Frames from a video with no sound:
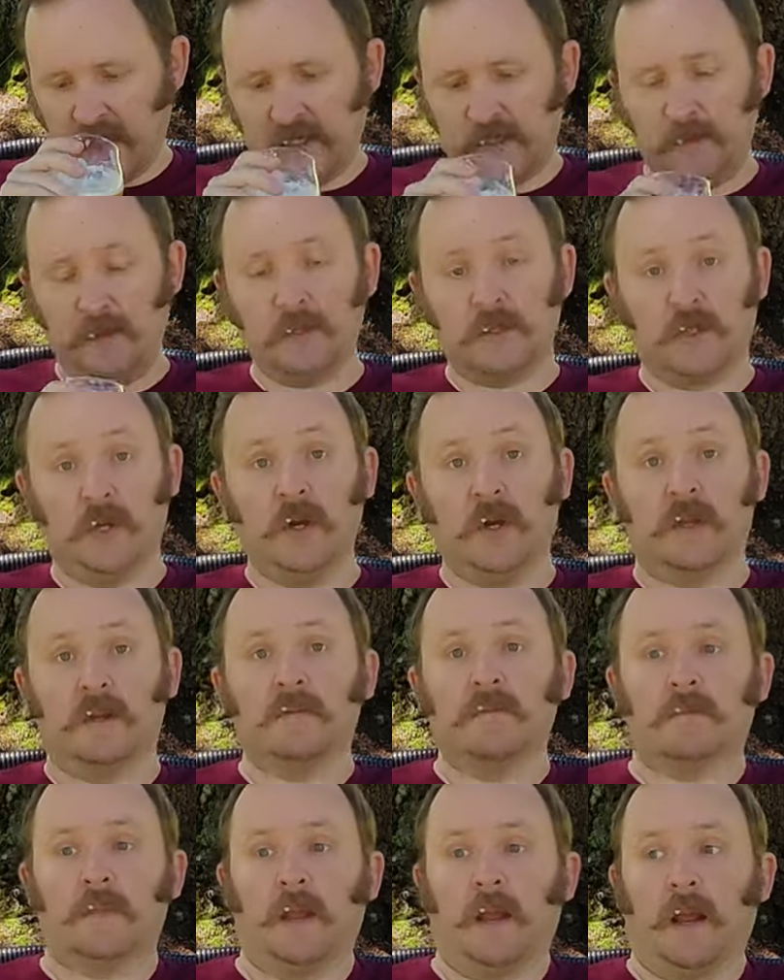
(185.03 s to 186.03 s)
It smells
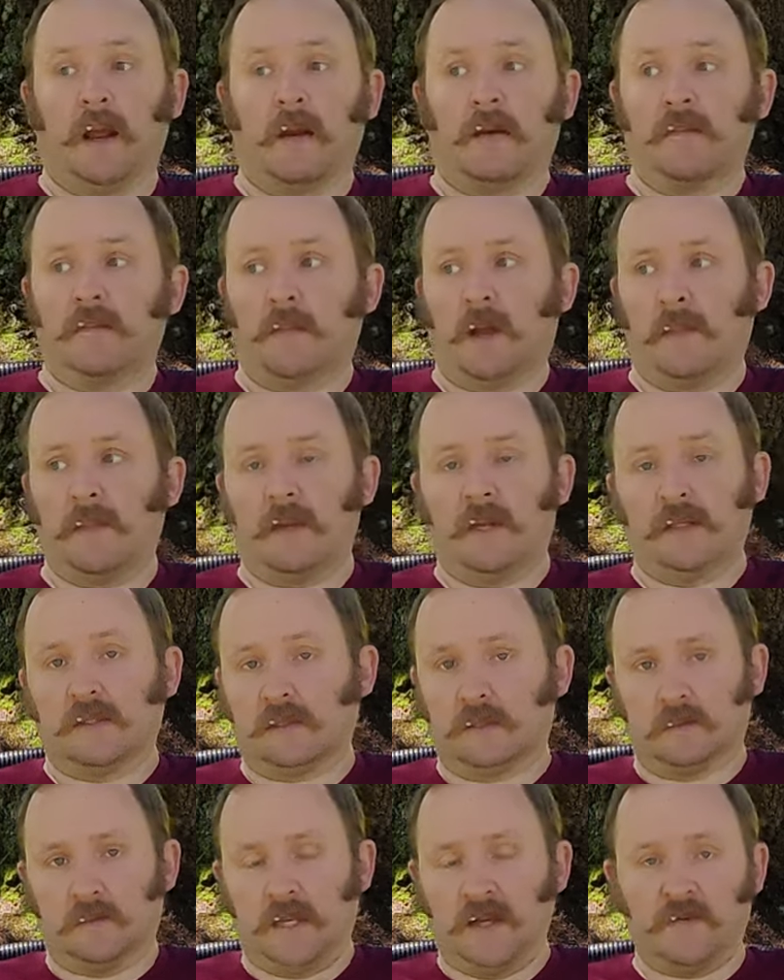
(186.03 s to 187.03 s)
good, and I mean,
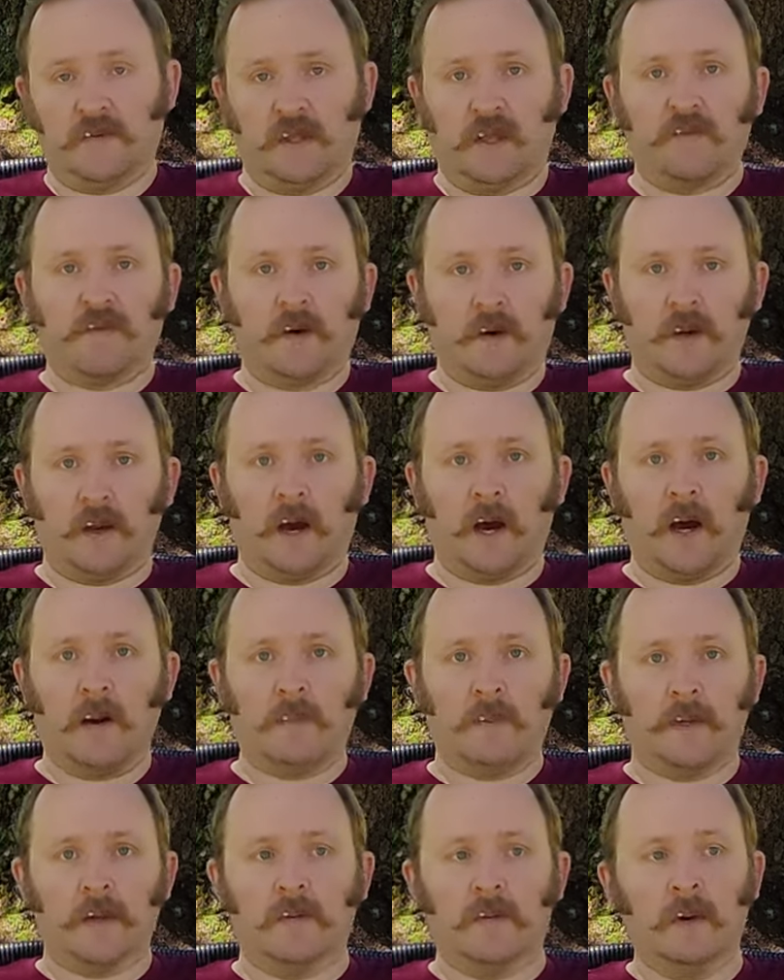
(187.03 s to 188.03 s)
it's definitely a very
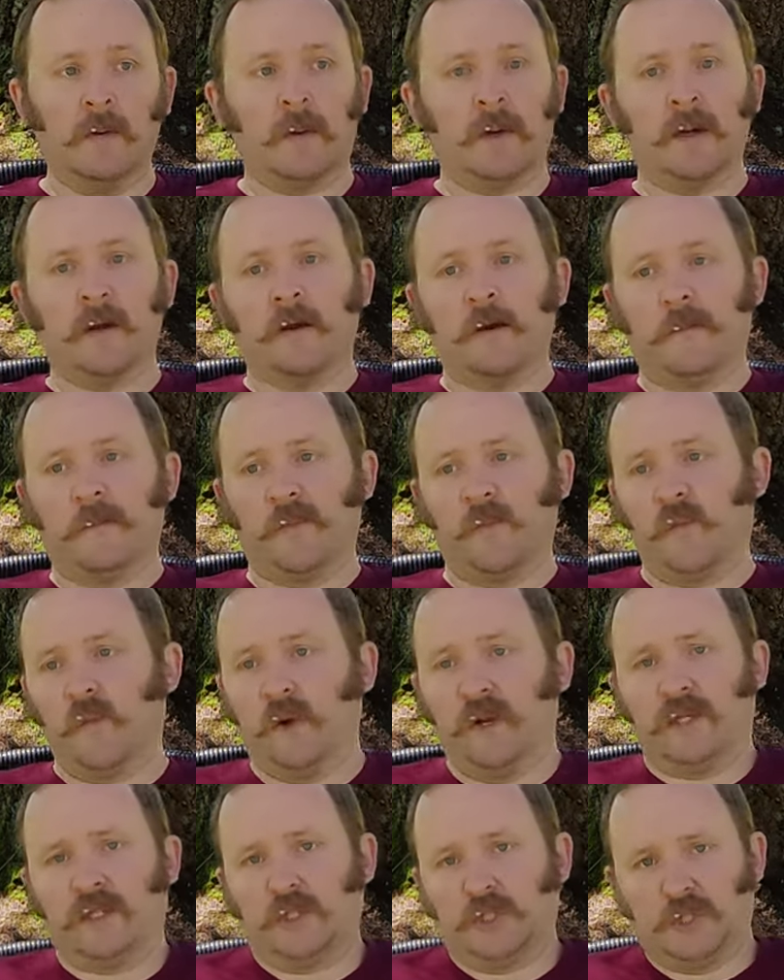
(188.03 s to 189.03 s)
hoppy aroma,
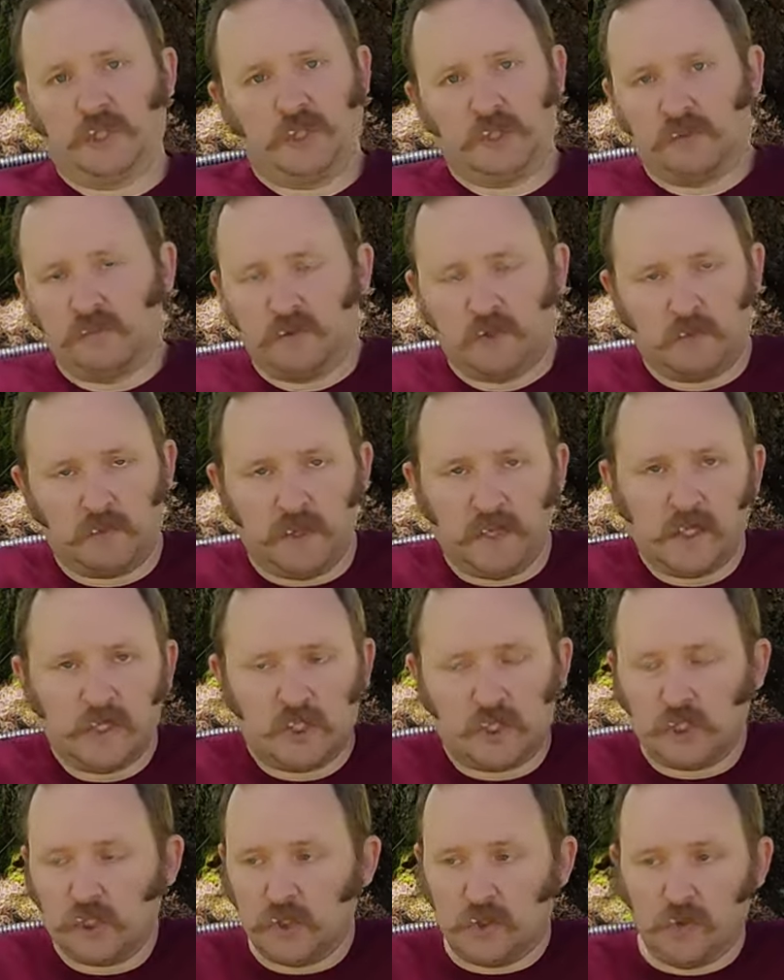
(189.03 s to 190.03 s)
which
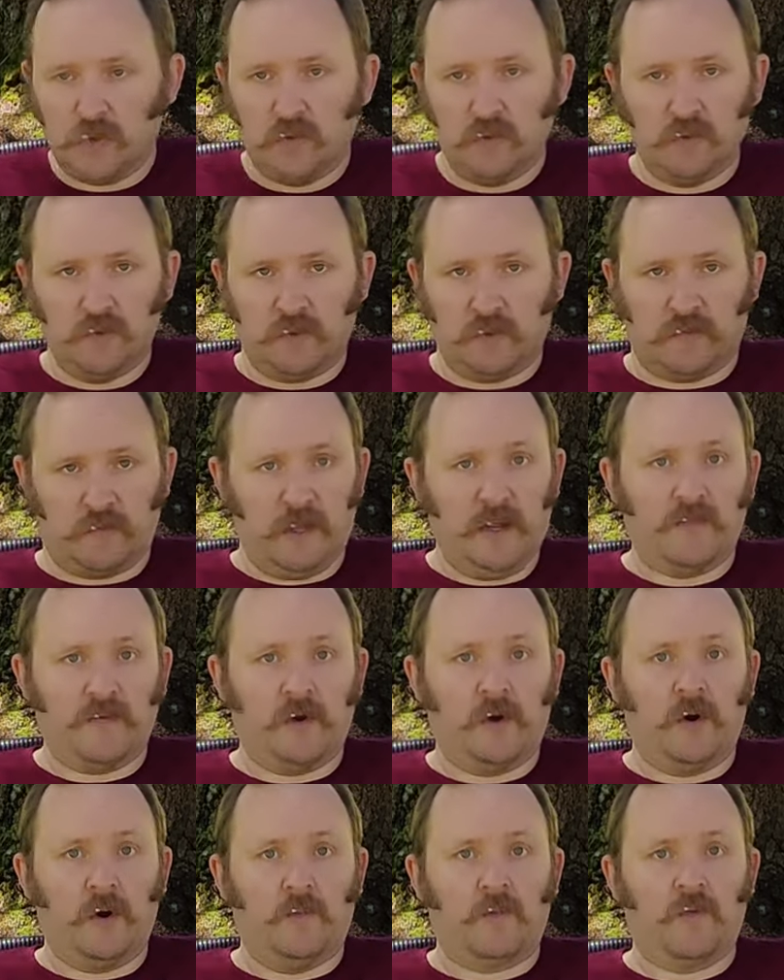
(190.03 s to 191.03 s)
speaks to the
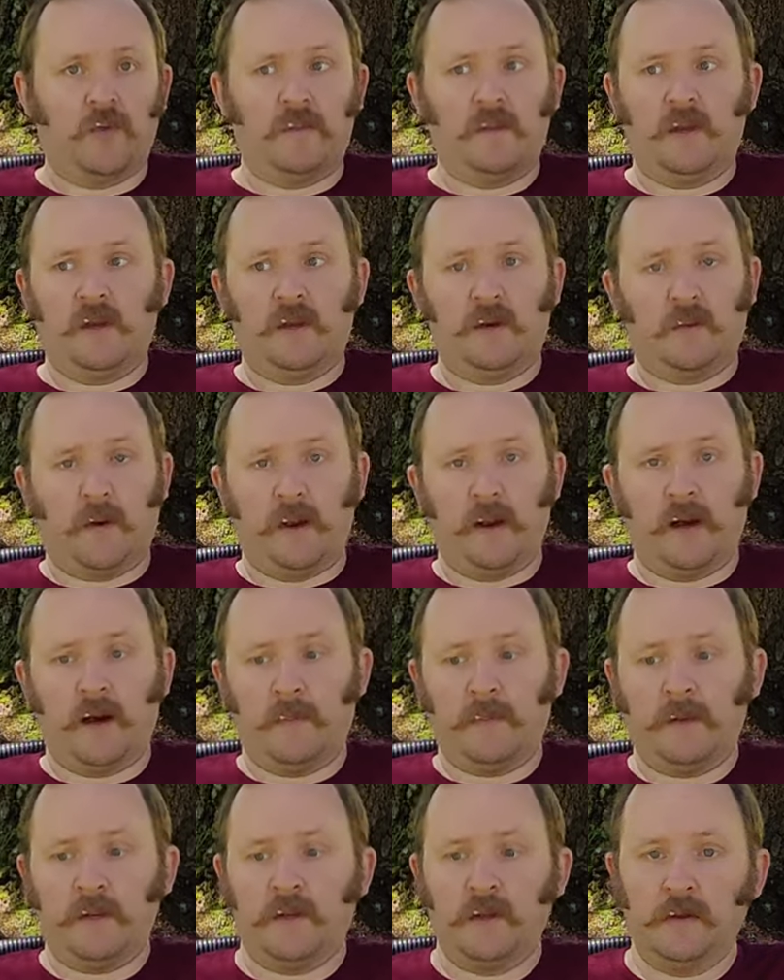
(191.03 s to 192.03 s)
flavor hopefully being quite
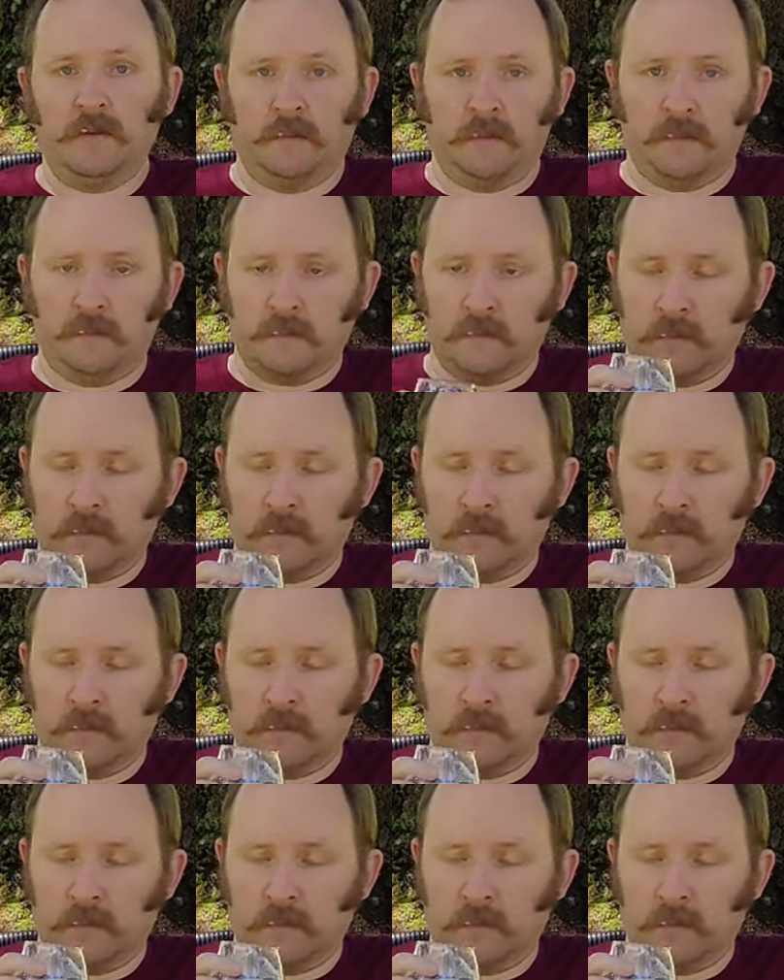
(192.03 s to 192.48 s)
hoppy too.